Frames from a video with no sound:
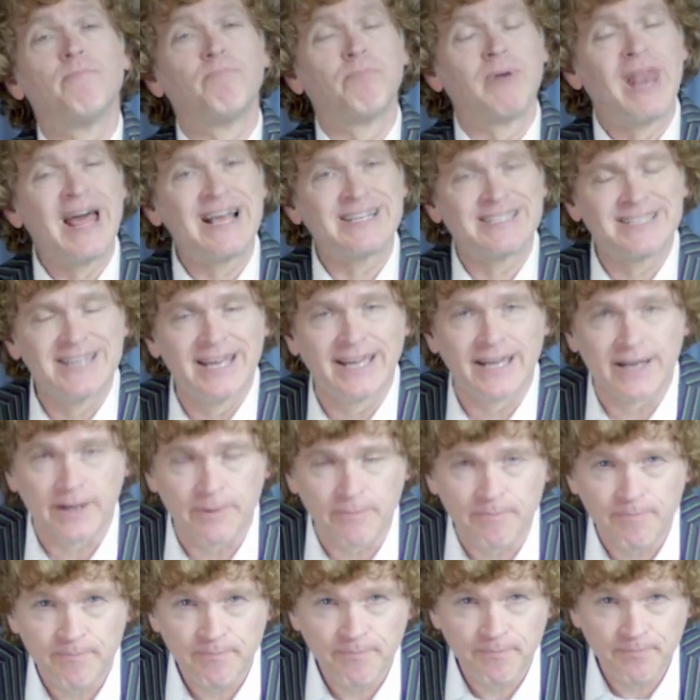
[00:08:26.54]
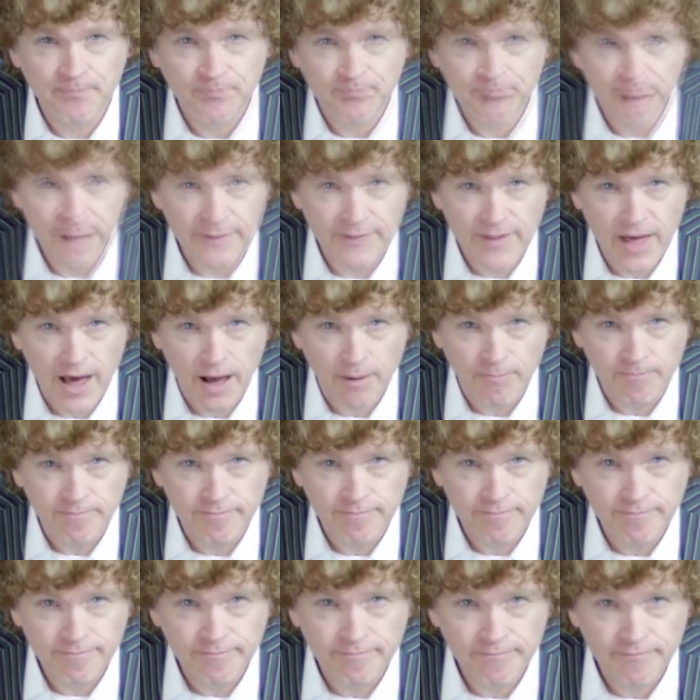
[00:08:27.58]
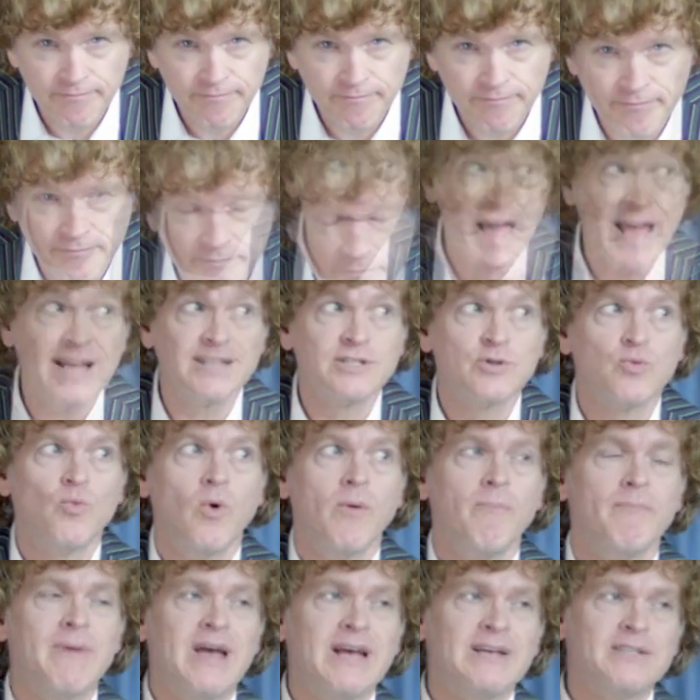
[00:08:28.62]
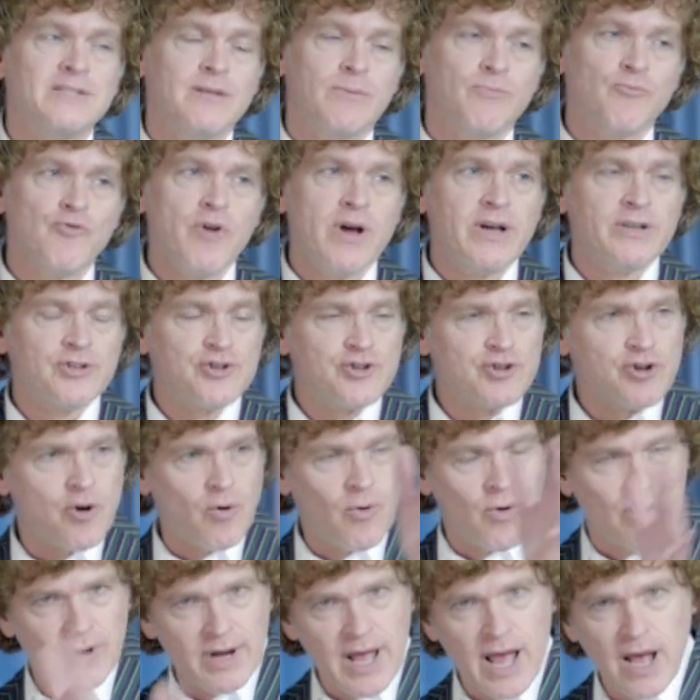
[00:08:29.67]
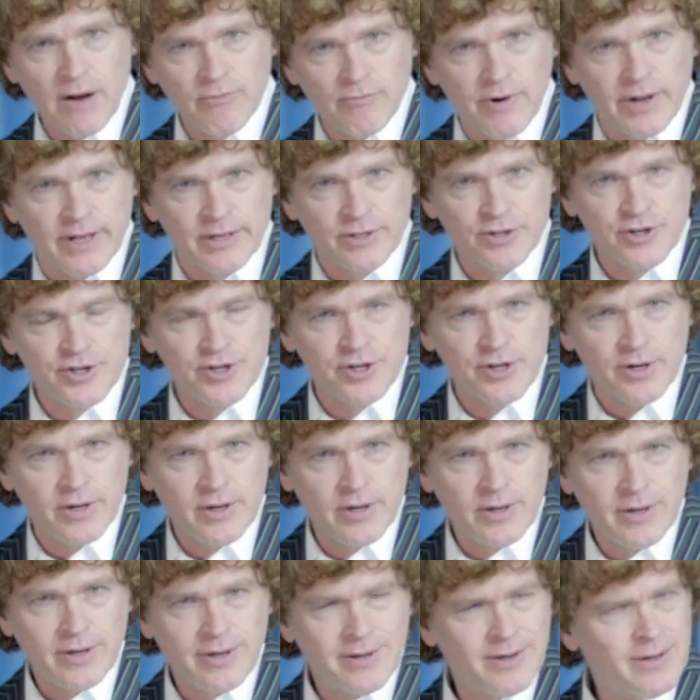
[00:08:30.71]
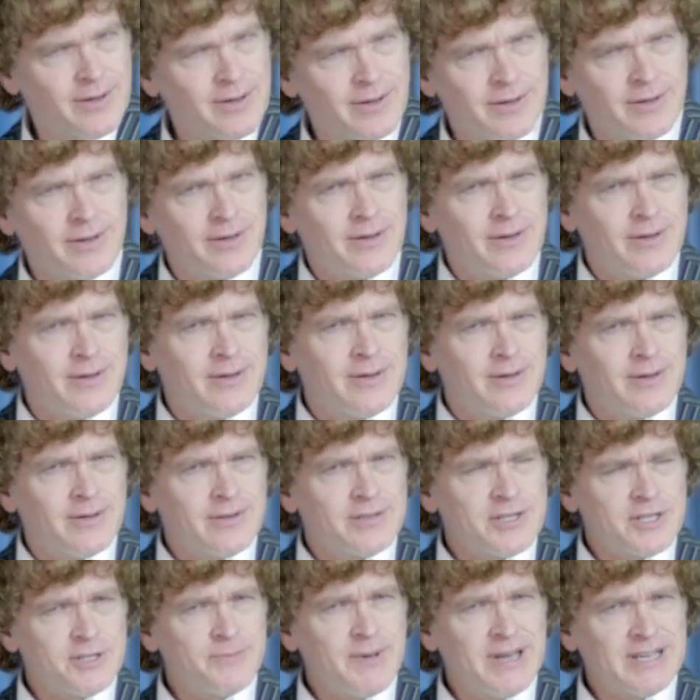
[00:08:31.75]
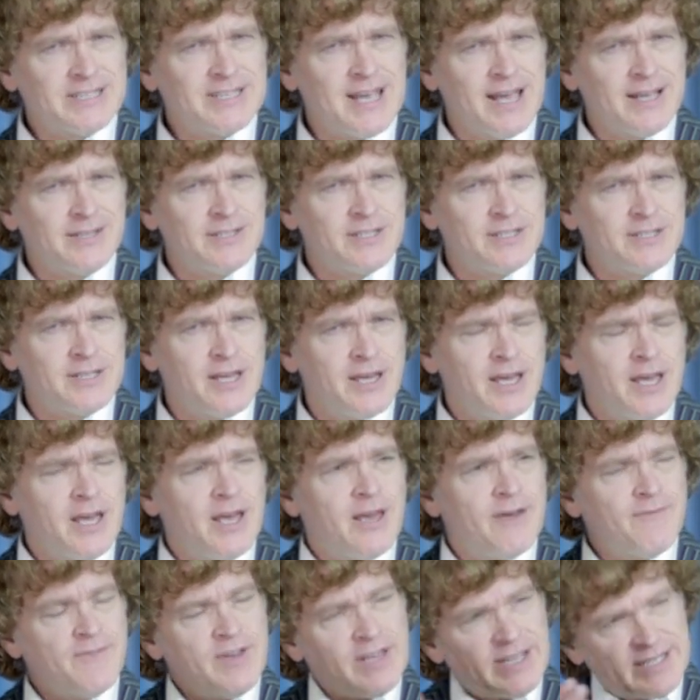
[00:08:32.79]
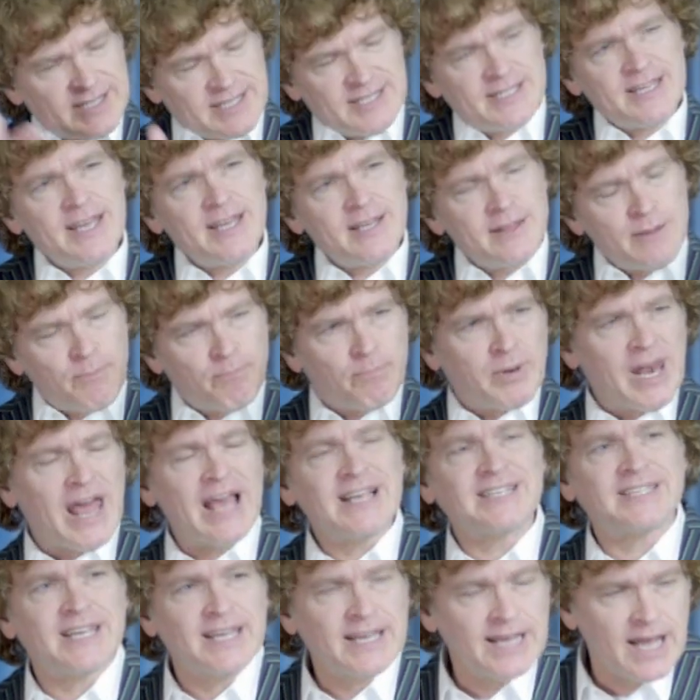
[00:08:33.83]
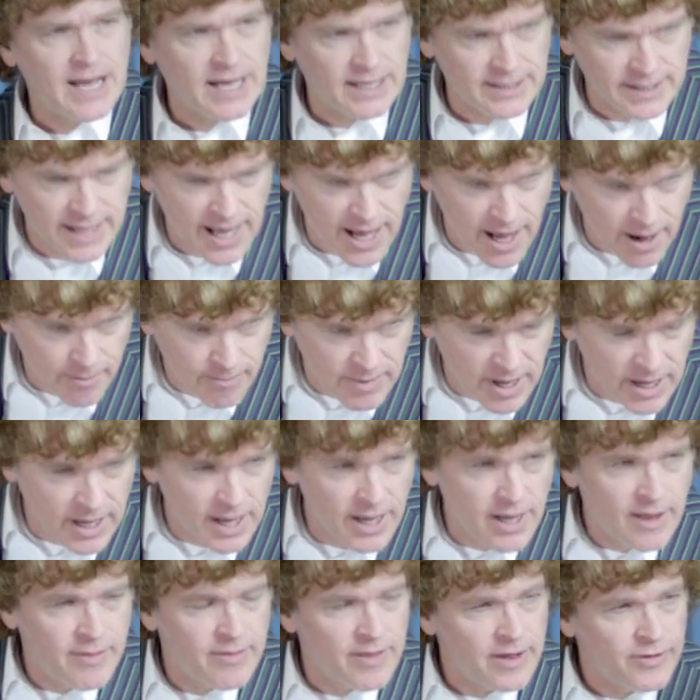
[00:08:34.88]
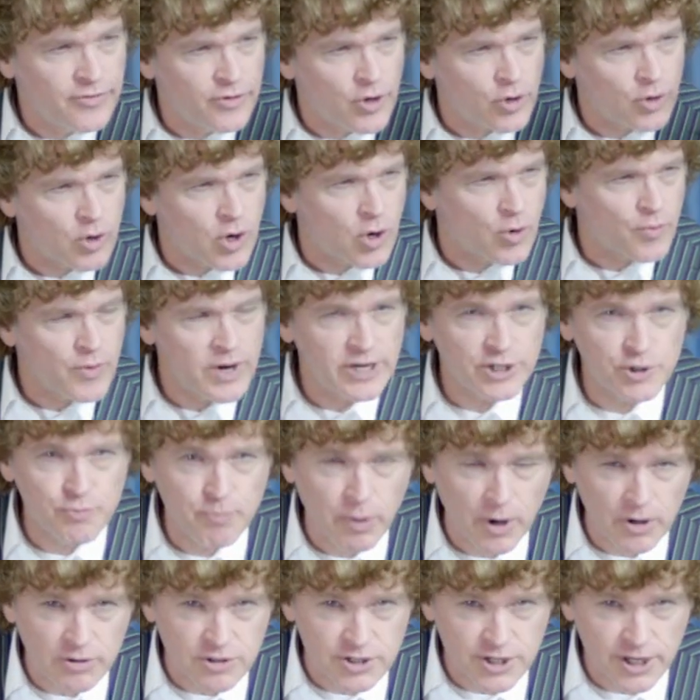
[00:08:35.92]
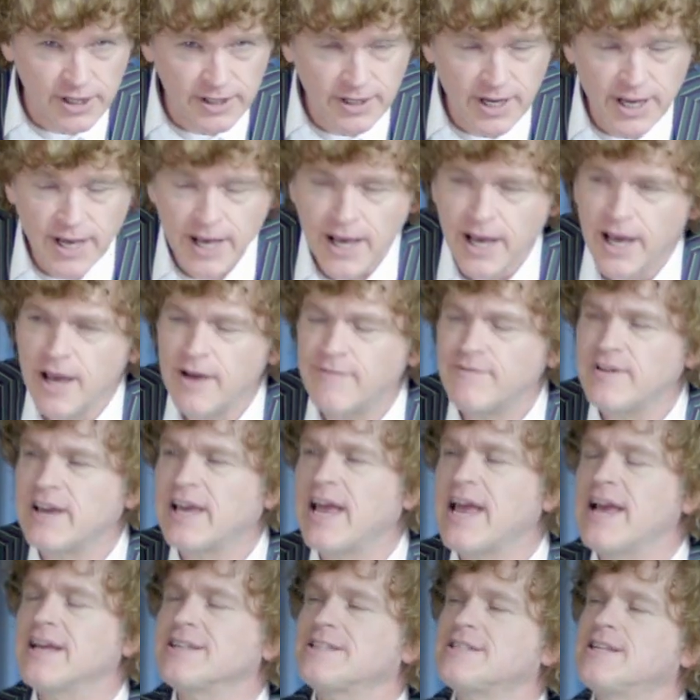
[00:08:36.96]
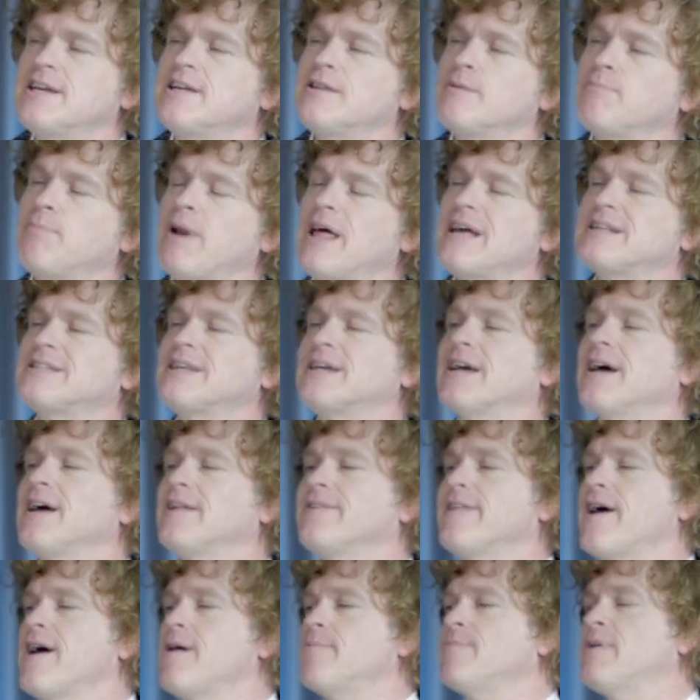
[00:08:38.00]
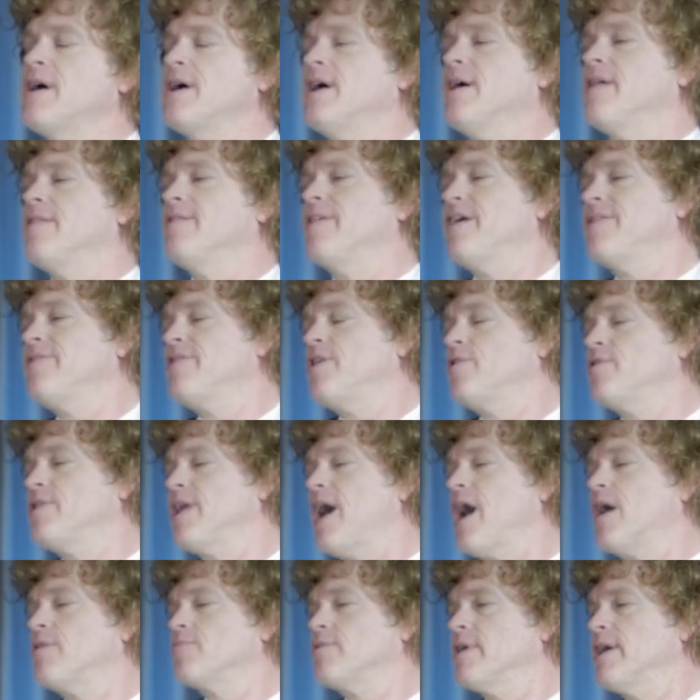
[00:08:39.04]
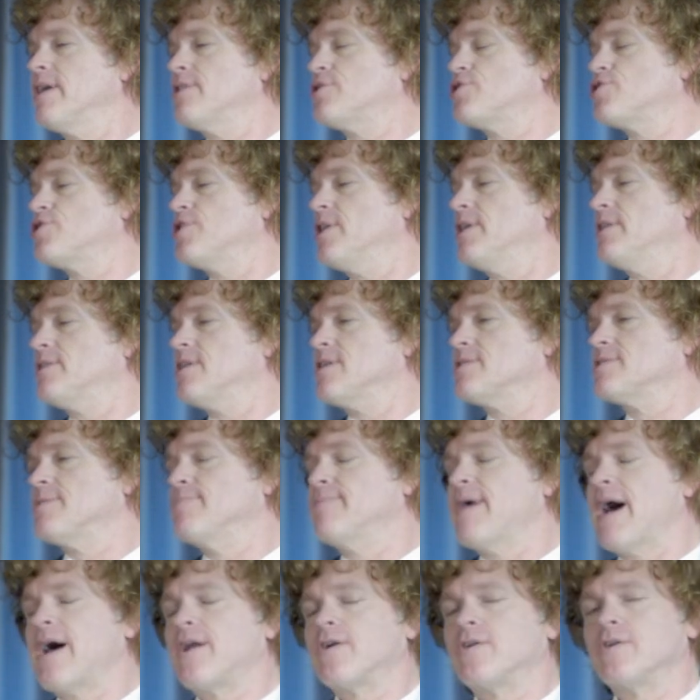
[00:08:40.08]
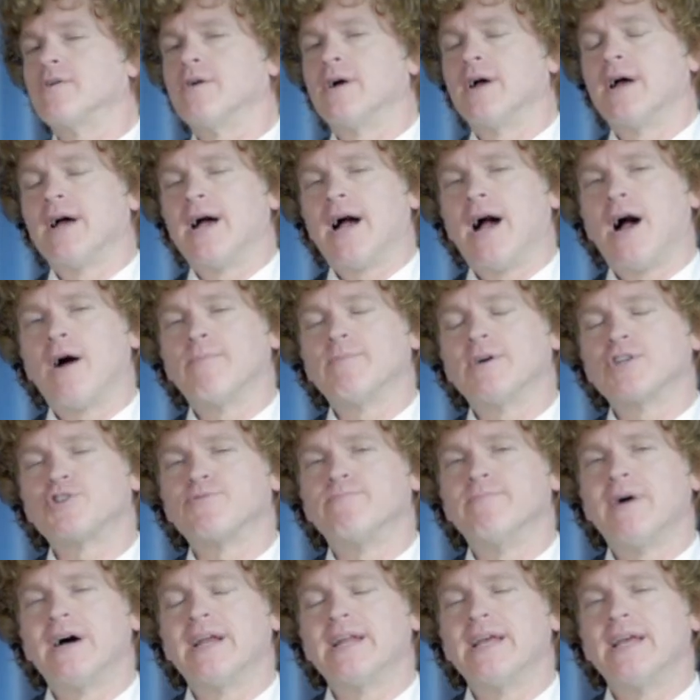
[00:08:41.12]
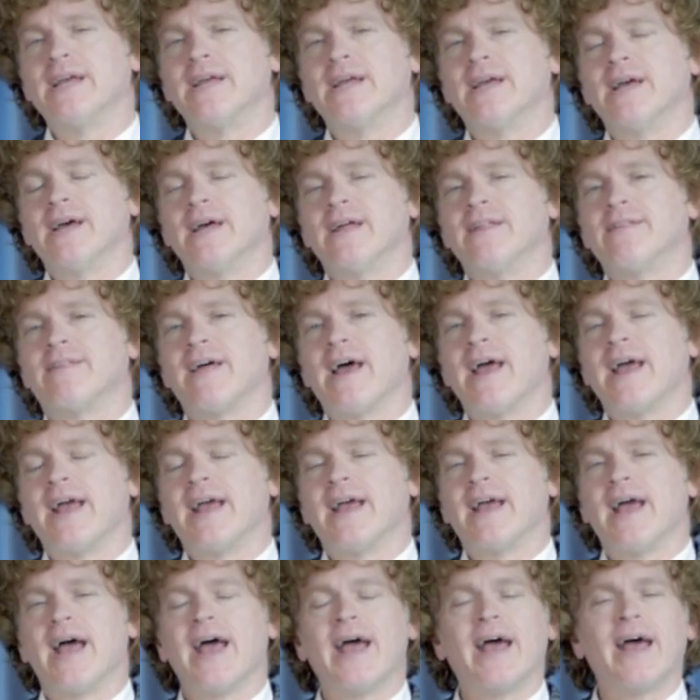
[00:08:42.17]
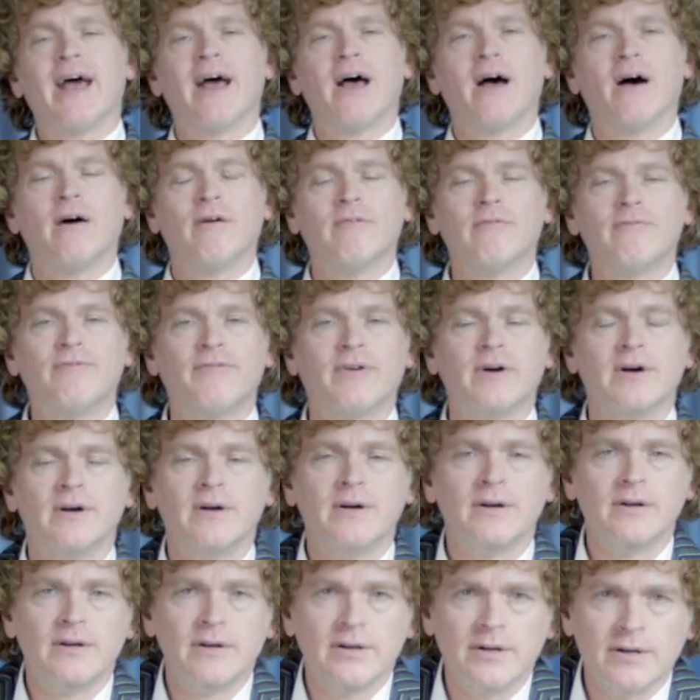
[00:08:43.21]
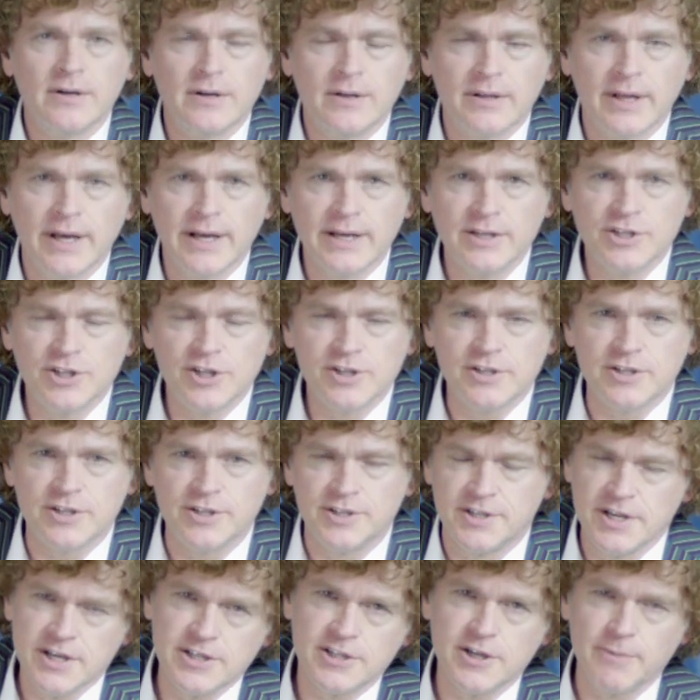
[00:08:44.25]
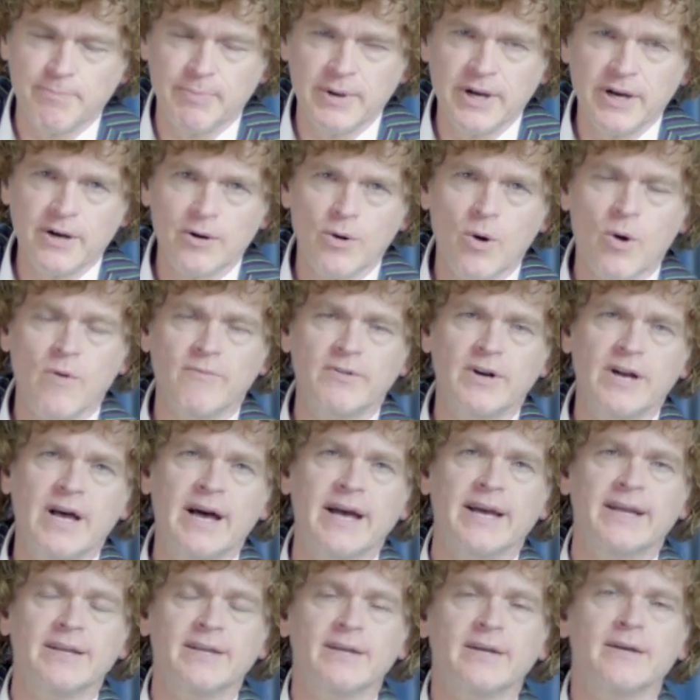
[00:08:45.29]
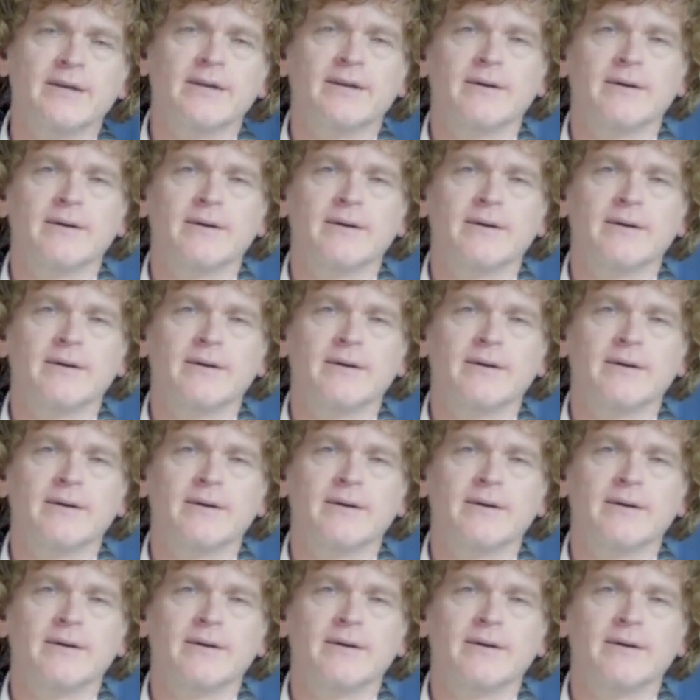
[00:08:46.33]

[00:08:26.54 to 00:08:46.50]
blessing on them that's what makes them rich or not rich does this make sense if you can see the blessing on them then they're a rich person if you can't see the blessing on them then they're not rich it doesn't matter how much money they have they could just disappear overnight